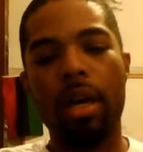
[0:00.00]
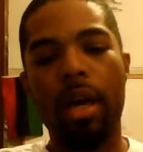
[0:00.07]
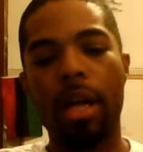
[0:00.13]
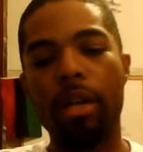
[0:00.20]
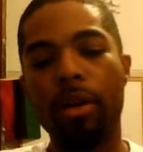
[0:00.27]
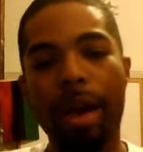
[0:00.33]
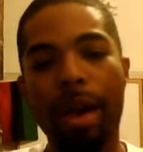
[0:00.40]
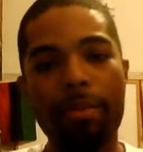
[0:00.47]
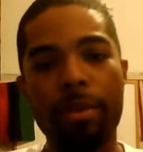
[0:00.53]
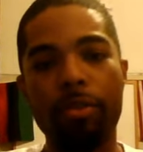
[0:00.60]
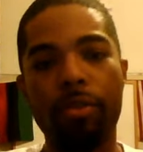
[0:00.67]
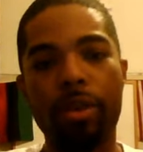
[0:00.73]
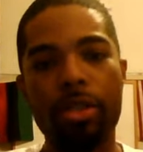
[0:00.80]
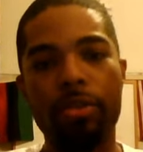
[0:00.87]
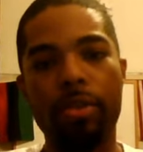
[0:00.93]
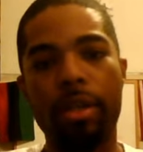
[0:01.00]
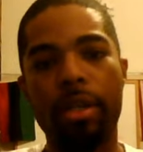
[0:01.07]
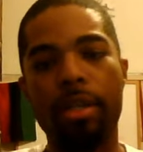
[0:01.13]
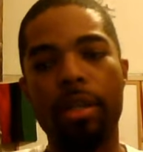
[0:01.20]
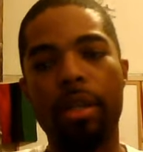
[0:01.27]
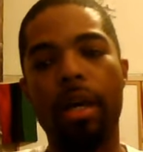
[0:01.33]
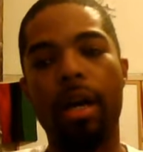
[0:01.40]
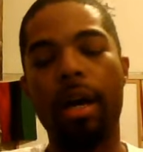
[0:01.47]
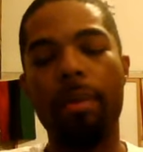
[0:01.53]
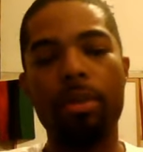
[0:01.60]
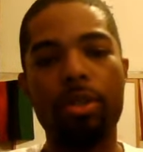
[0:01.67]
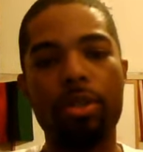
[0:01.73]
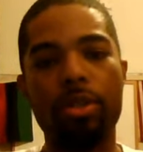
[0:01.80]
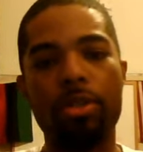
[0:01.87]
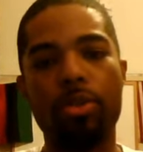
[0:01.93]
I know I've been frustrated. I'm a
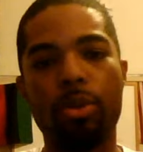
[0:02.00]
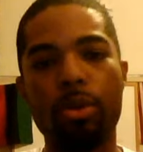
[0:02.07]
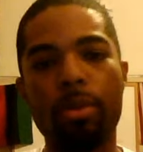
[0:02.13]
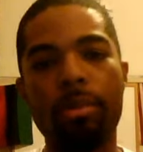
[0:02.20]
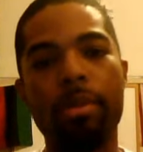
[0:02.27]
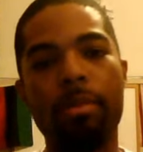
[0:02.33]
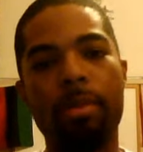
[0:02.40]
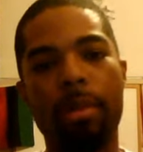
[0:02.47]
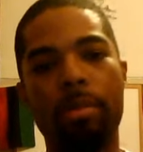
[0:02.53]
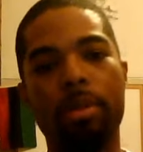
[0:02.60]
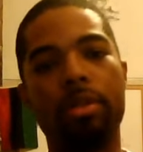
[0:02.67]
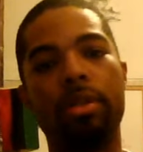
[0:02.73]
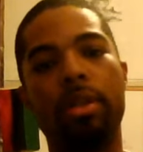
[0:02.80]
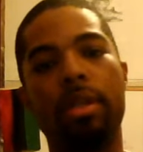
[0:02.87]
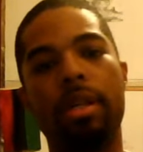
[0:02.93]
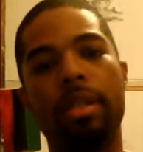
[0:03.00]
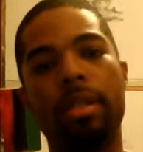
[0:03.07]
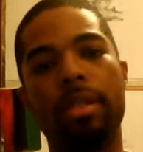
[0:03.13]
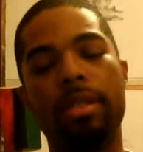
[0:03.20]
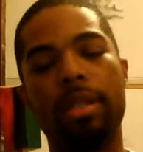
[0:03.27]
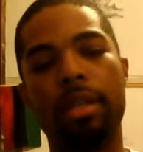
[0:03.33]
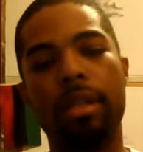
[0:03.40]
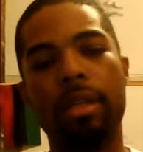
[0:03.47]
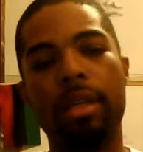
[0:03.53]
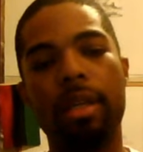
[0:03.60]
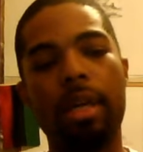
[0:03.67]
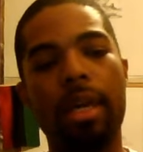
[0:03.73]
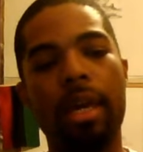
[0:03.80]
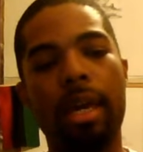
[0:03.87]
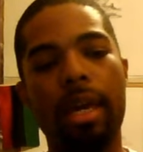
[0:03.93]
school board member in this city,
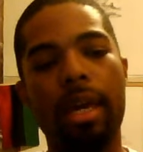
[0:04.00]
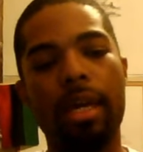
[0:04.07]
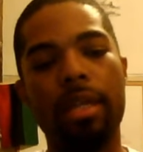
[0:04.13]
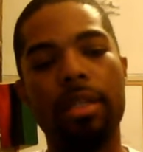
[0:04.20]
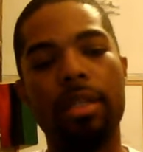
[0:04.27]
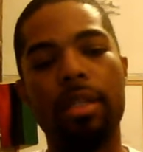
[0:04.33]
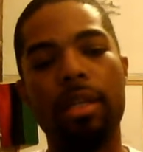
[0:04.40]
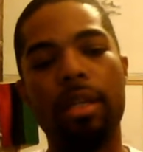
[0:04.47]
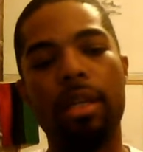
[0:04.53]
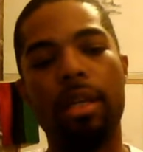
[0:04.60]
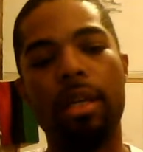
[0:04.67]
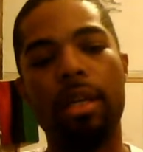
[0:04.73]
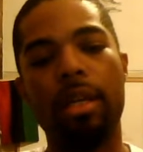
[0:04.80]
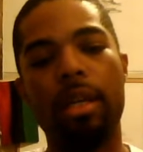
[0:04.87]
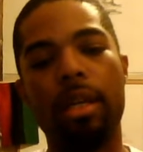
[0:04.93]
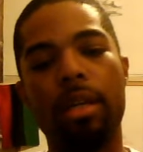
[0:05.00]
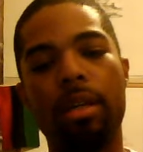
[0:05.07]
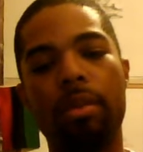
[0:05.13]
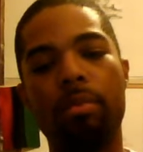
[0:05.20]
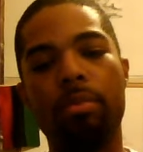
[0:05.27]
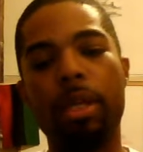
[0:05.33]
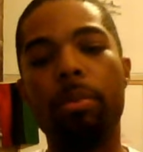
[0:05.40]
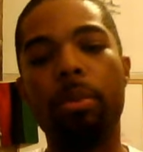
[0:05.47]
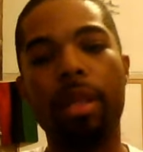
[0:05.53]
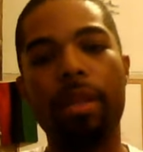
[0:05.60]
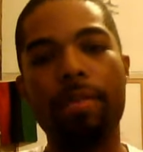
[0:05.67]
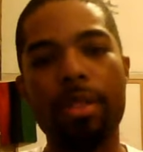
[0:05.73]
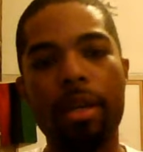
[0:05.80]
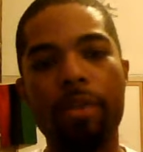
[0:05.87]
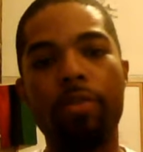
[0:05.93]
and people have
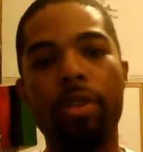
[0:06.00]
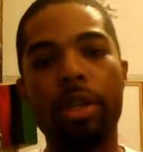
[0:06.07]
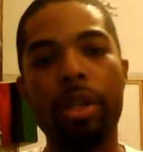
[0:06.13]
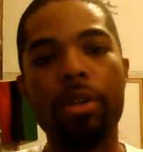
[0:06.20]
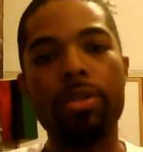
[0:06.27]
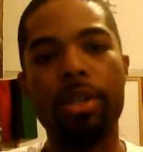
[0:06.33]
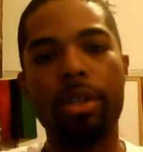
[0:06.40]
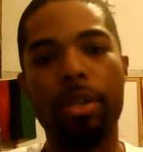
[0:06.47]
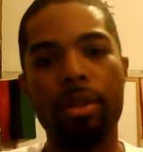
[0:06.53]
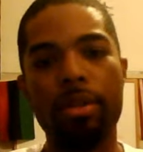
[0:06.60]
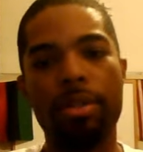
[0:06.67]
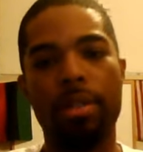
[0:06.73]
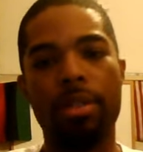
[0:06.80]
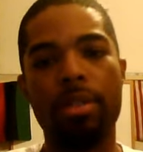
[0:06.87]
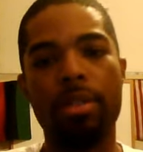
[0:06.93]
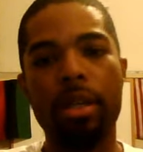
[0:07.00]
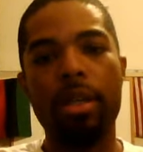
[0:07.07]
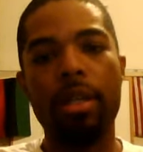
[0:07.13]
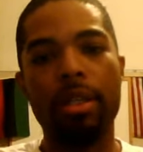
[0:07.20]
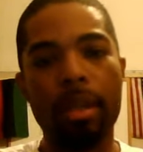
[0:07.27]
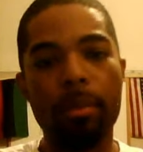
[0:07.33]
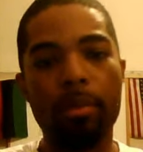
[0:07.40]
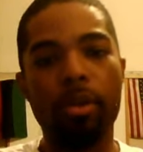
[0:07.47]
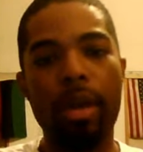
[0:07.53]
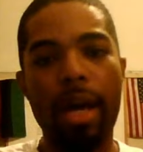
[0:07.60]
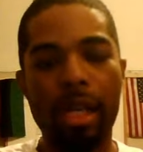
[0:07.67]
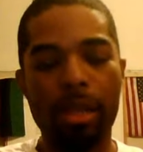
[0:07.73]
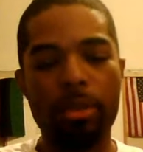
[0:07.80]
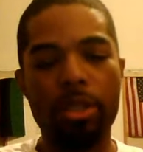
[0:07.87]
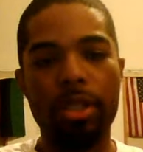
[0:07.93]
said for years that there's this
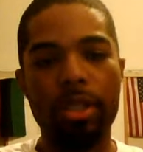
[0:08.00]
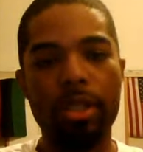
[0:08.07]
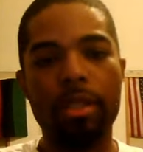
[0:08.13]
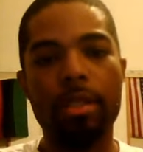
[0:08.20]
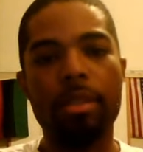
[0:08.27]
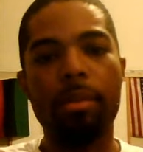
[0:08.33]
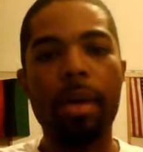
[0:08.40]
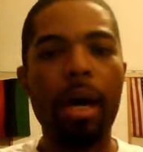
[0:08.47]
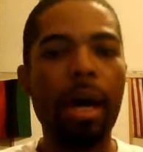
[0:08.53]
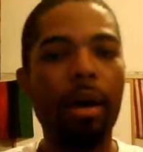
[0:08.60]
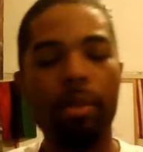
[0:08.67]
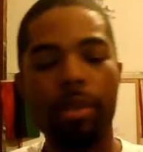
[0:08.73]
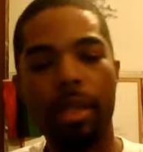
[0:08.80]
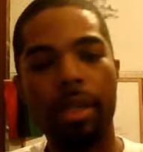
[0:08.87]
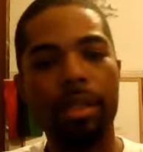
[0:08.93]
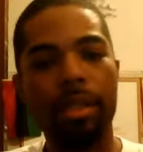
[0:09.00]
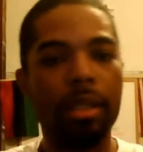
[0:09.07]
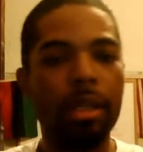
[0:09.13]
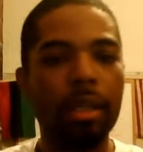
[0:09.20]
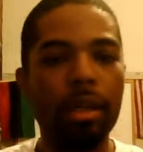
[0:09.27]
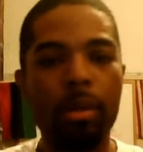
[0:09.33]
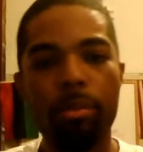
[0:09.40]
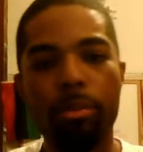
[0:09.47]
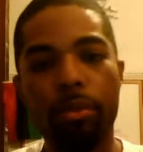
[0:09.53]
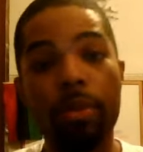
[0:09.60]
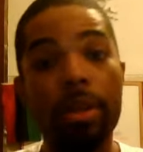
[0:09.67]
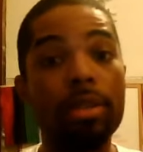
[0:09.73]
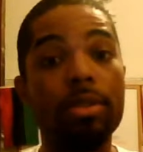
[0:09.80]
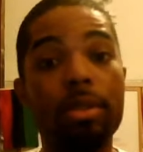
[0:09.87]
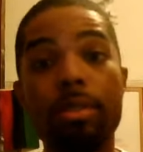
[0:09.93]
democratic machine somehow that
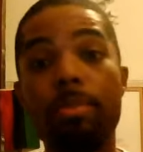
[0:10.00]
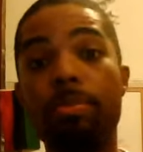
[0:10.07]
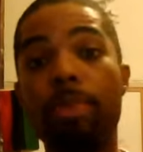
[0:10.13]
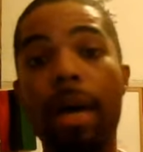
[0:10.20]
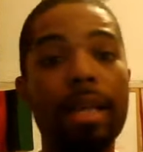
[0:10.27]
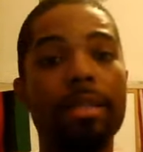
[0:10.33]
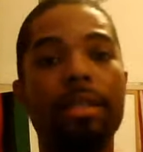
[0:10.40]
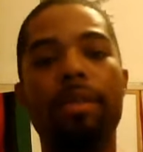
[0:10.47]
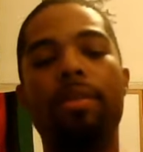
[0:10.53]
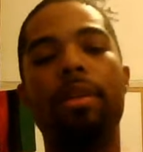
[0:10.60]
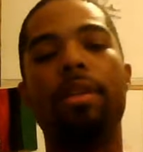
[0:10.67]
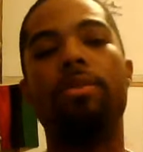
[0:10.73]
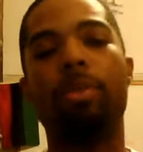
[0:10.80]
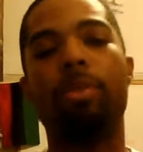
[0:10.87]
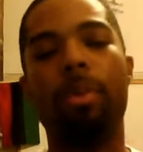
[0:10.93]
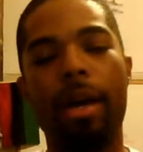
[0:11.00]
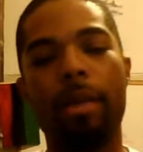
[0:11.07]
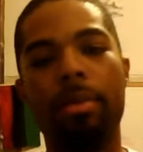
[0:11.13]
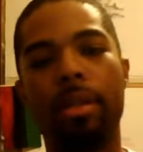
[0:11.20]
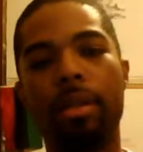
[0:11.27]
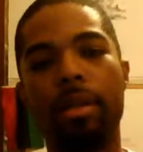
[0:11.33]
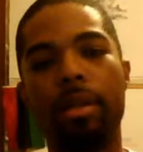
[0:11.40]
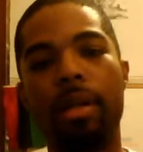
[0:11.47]
prevents positive things from happening.